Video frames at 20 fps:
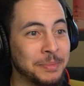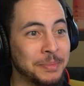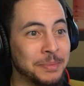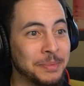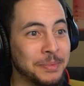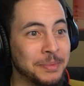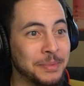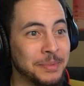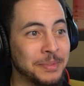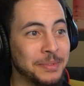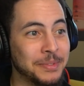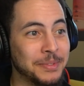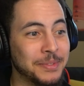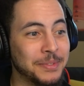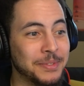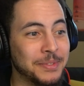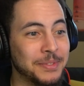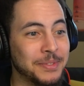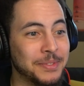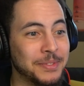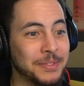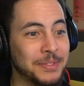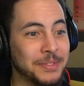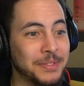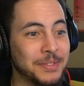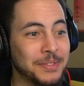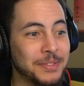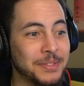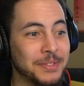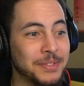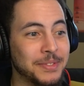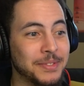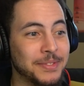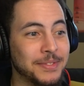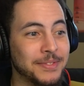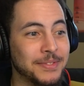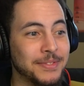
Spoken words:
Nobody speaks.